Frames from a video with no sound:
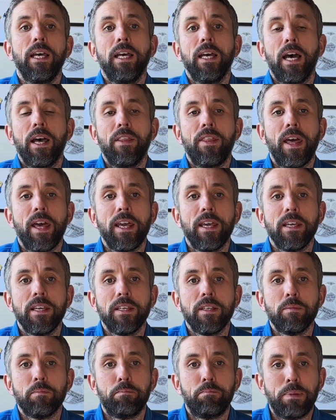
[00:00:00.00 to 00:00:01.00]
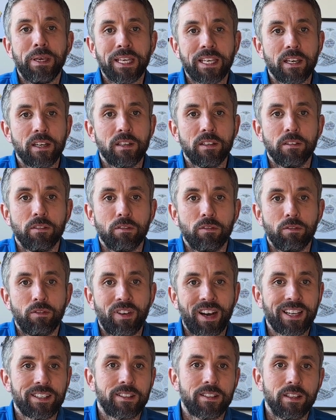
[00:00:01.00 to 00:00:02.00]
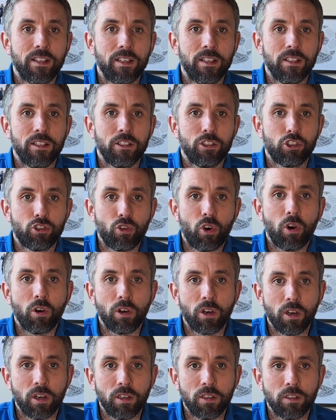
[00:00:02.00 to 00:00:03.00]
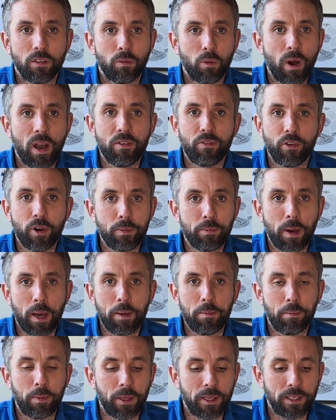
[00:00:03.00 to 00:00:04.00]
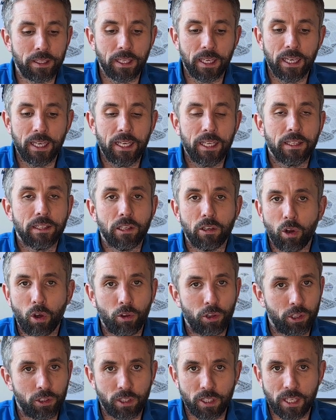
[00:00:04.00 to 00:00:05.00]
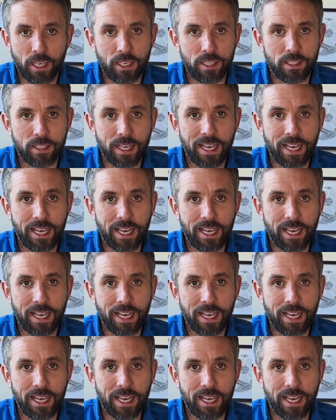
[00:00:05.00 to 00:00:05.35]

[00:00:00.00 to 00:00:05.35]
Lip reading: Are they bigger, faster, stronger, whatever it might be, than all the other kids?